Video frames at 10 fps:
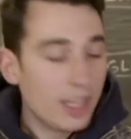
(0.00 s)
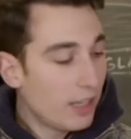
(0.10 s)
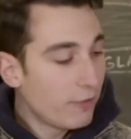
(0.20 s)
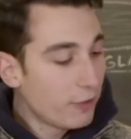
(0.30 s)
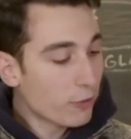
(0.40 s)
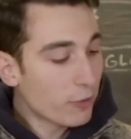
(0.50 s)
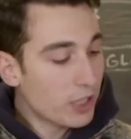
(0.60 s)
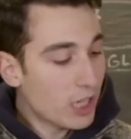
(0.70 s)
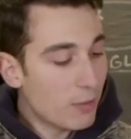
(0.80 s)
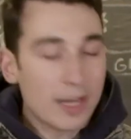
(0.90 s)
And feel free
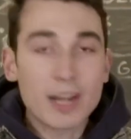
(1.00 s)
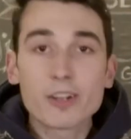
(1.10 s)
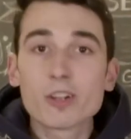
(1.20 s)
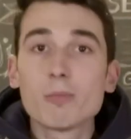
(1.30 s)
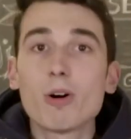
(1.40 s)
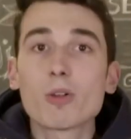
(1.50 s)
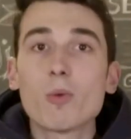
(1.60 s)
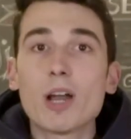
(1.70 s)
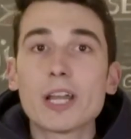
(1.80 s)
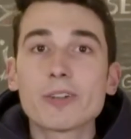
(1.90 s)
to come on out here to Baldwin
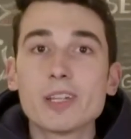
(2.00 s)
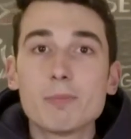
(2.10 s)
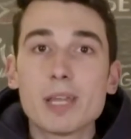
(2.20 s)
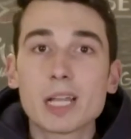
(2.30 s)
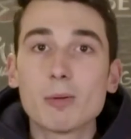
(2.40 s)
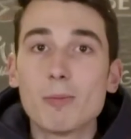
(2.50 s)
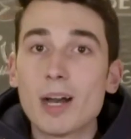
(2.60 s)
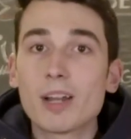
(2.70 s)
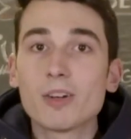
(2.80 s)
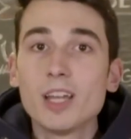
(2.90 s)
Winery and pick up a
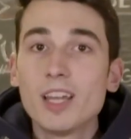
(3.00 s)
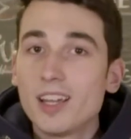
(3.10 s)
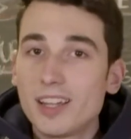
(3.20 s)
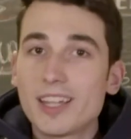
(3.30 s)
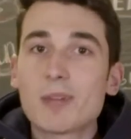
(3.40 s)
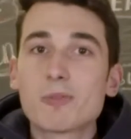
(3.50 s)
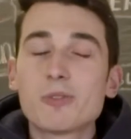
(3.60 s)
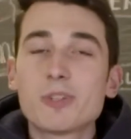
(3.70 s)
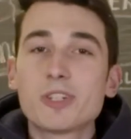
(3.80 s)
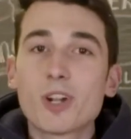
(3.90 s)
bottle. Again, we're
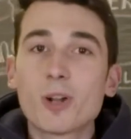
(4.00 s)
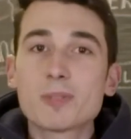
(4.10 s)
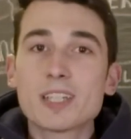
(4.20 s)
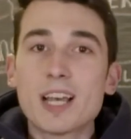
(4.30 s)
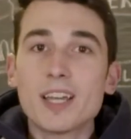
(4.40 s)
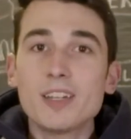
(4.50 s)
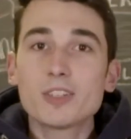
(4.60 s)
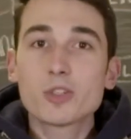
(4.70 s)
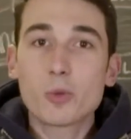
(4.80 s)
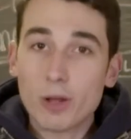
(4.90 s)
doing
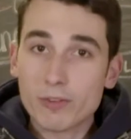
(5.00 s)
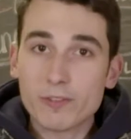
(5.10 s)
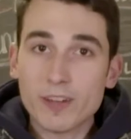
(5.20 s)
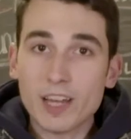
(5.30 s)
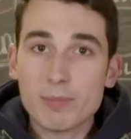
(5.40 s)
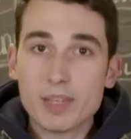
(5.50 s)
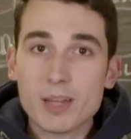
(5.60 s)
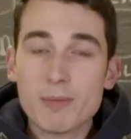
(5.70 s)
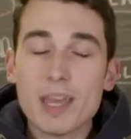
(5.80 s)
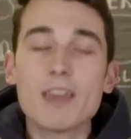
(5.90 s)
curbside, 12 to 5
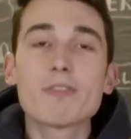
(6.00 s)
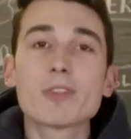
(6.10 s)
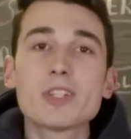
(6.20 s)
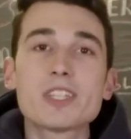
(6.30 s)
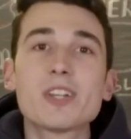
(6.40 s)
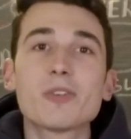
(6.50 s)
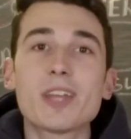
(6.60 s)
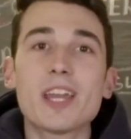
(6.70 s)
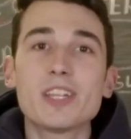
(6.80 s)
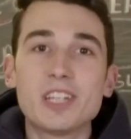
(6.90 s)
p.m. every single
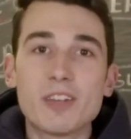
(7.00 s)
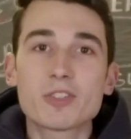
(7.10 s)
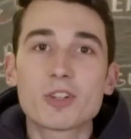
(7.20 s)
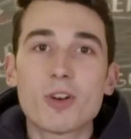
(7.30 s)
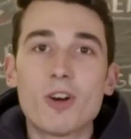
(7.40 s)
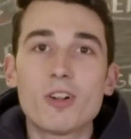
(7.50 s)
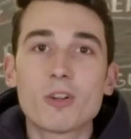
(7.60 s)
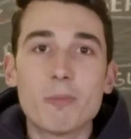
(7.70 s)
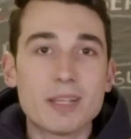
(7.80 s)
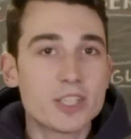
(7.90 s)
day. You can give us a call
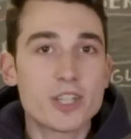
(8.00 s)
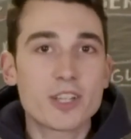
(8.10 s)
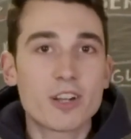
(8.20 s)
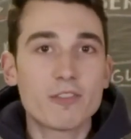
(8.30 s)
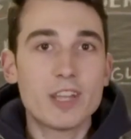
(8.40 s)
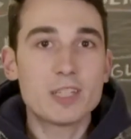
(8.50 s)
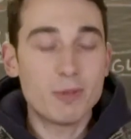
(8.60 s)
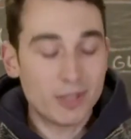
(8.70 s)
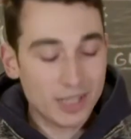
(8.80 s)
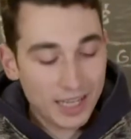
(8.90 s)
or message us on our
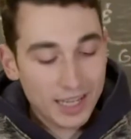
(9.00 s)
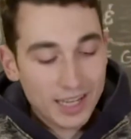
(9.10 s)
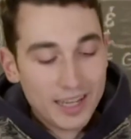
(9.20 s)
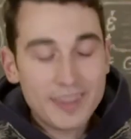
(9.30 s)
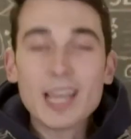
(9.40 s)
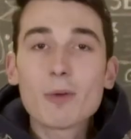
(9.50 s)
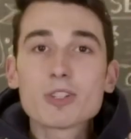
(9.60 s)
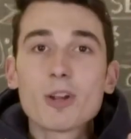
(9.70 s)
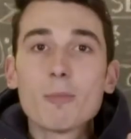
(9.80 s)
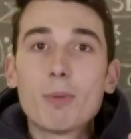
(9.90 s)
Facebook. And that
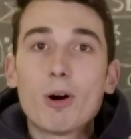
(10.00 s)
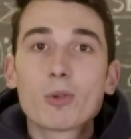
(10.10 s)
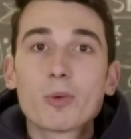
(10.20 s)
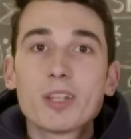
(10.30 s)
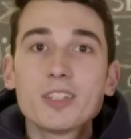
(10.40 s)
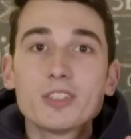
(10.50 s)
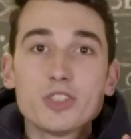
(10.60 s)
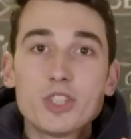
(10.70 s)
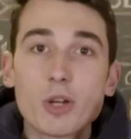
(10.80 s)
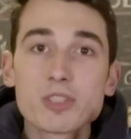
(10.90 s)
was our Baldwin
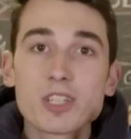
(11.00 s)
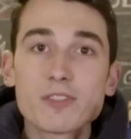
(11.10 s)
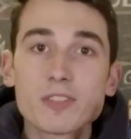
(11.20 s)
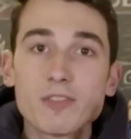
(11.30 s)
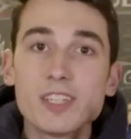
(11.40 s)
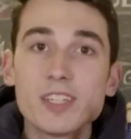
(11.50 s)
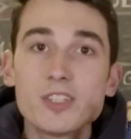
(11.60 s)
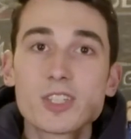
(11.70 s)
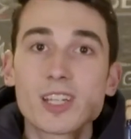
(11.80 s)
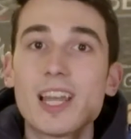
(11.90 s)
Joseph's
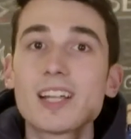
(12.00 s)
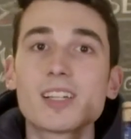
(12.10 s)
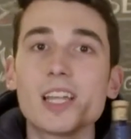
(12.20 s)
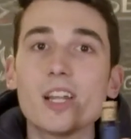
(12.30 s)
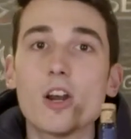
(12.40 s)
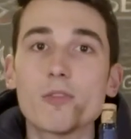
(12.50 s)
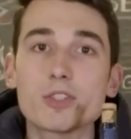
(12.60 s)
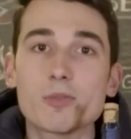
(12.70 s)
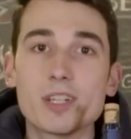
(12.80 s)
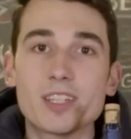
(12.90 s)
Vintage Select Late
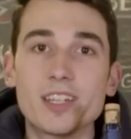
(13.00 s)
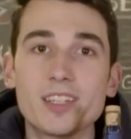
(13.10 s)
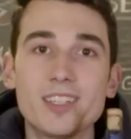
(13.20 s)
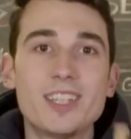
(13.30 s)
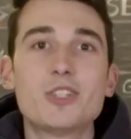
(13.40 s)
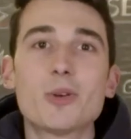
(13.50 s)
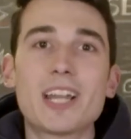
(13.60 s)
Harvest Riesling. Enjoy,